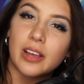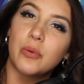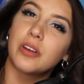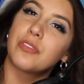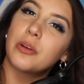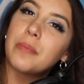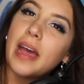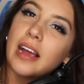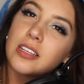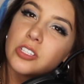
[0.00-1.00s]
Like what if their
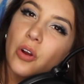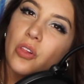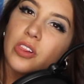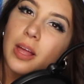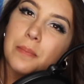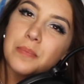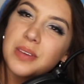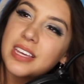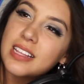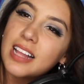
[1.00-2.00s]
backs are all
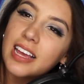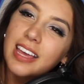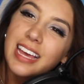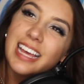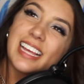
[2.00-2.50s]
lumpy? Like